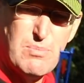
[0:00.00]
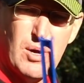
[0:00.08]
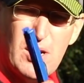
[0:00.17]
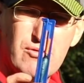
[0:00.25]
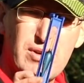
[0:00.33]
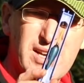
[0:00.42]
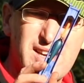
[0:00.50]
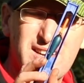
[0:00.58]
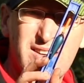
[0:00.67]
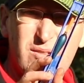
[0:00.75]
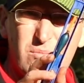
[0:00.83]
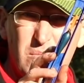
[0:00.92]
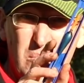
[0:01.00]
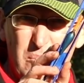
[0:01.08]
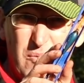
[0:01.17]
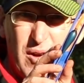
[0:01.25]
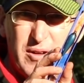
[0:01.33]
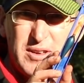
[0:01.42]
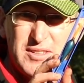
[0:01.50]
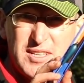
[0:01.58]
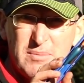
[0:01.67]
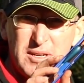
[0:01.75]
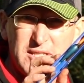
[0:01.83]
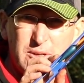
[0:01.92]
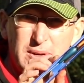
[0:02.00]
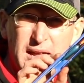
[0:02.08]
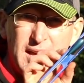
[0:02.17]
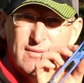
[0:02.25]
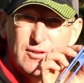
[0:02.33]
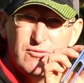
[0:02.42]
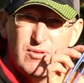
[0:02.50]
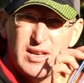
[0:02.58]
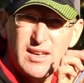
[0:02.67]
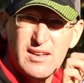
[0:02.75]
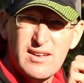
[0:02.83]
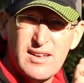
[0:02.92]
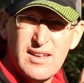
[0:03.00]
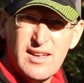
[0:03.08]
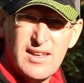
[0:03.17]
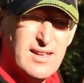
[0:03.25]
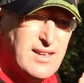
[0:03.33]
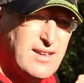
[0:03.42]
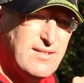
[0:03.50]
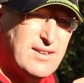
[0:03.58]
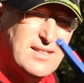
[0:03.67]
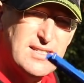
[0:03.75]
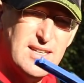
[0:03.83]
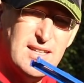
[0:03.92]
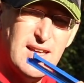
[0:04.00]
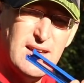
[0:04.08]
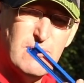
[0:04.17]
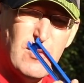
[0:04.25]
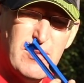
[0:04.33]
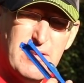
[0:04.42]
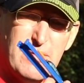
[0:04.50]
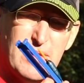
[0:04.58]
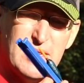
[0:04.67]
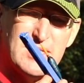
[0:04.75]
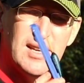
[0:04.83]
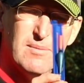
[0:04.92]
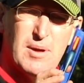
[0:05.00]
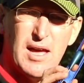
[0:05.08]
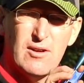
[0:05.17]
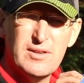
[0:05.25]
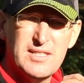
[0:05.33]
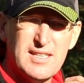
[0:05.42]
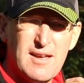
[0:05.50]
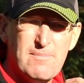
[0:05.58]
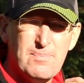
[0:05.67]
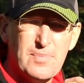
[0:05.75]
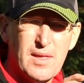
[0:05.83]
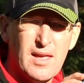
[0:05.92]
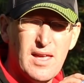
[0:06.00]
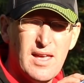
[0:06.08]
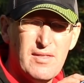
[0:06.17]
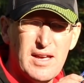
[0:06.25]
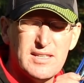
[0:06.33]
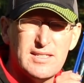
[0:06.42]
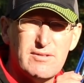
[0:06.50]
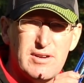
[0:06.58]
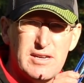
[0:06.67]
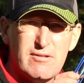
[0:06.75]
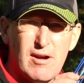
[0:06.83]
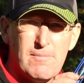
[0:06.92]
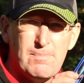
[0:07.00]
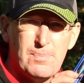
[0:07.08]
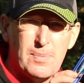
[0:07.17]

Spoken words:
bolo rig, very similar to an Avon rig. You can see that, very thick tip, alloy stem. That's 3 gram.